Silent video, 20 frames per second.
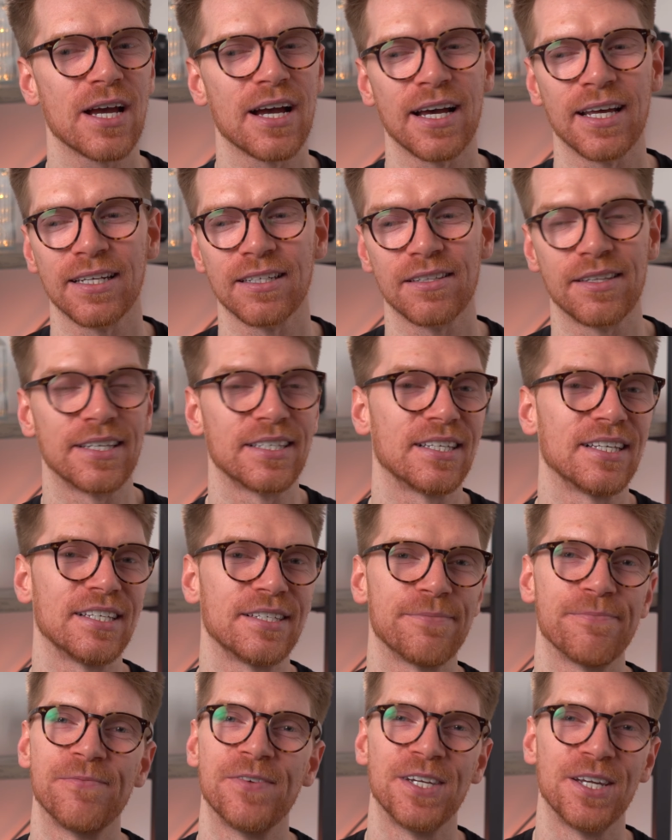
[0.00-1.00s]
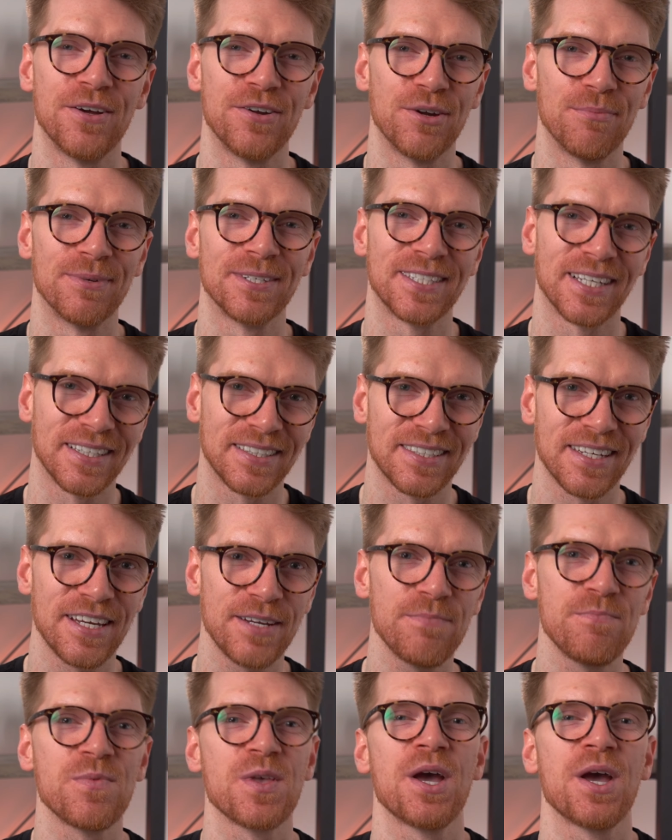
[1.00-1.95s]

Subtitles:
and this is video number 60.